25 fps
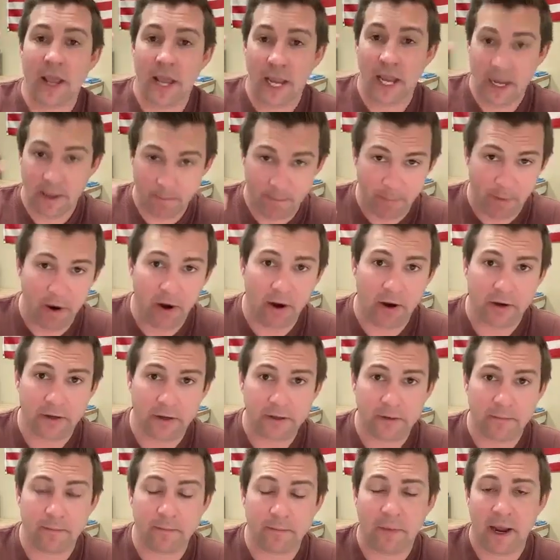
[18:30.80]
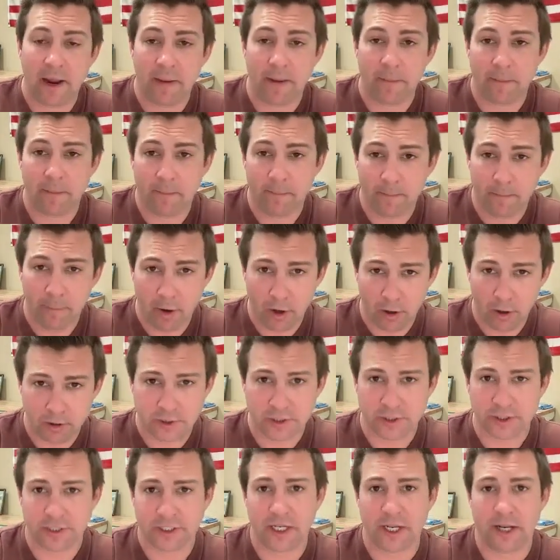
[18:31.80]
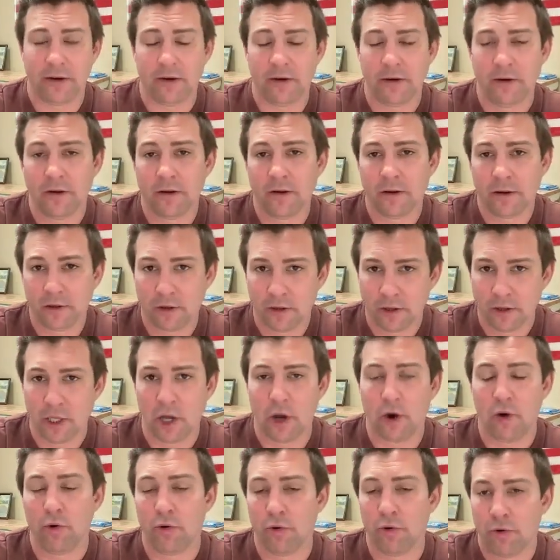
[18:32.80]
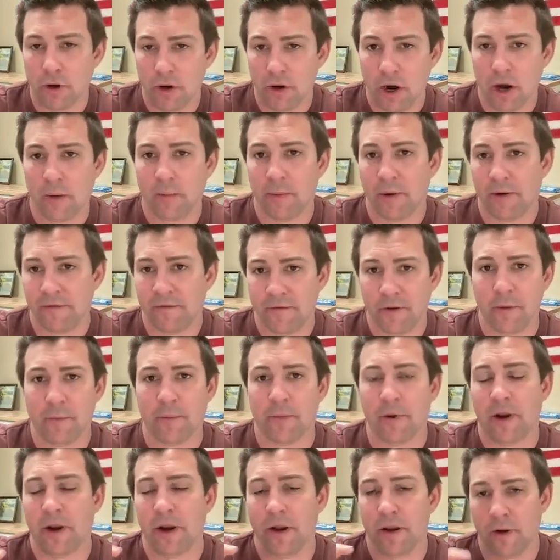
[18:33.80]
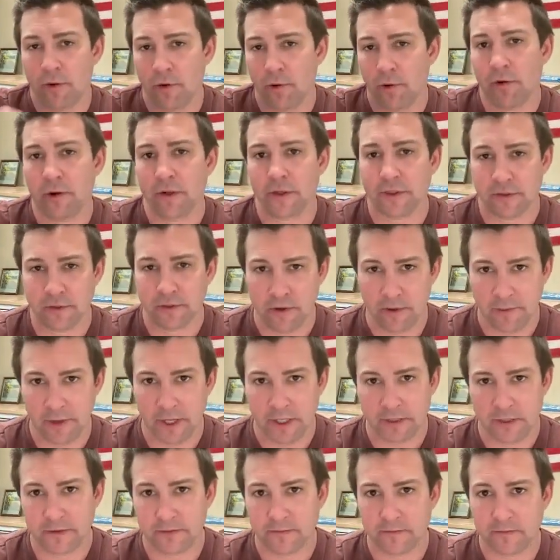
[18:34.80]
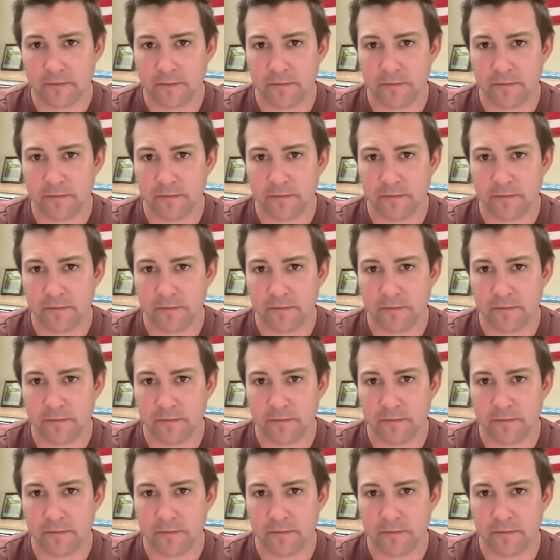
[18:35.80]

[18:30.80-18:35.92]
in part by purchasing low carbon footprint corn and soybeans.